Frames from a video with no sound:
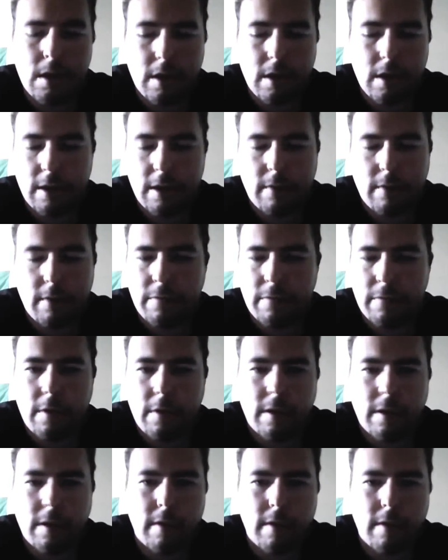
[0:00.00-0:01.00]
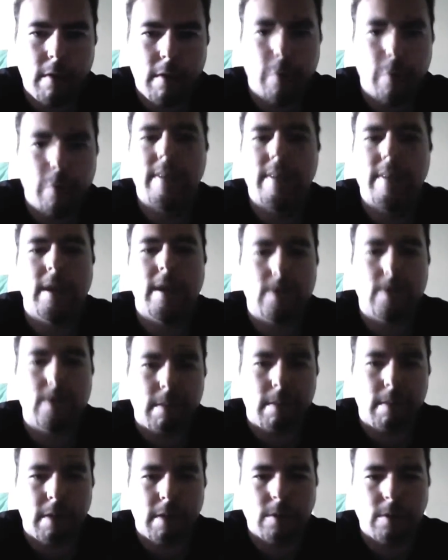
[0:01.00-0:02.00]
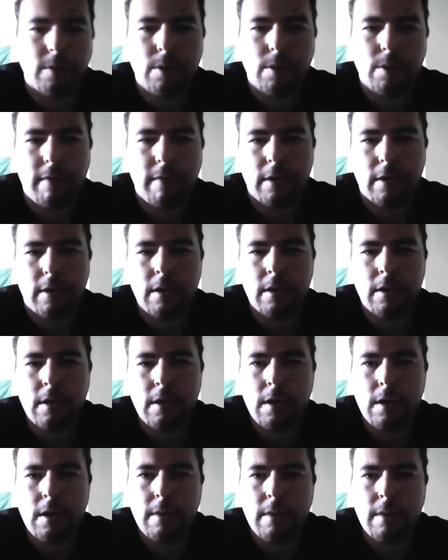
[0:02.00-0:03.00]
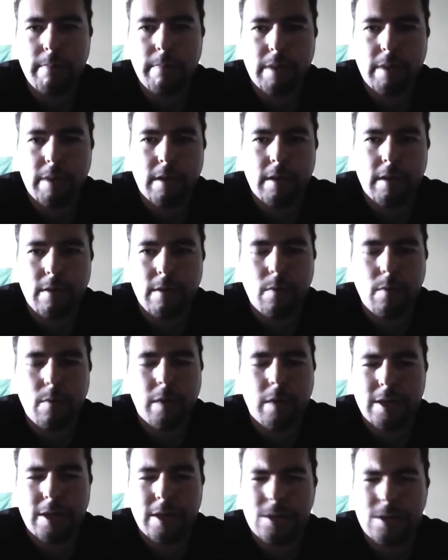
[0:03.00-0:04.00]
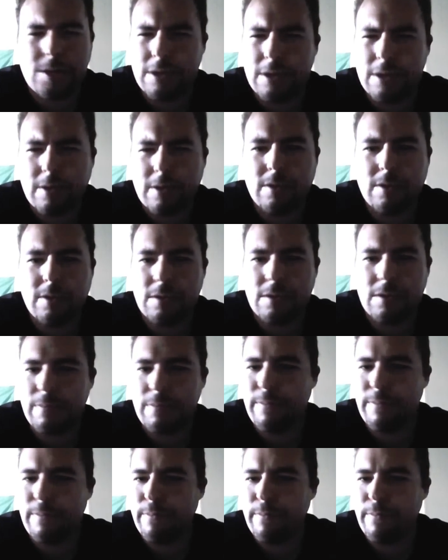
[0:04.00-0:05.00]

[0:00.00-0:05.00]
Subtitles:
Nothing wrong with being a skeptic whatsoever. But when it starts to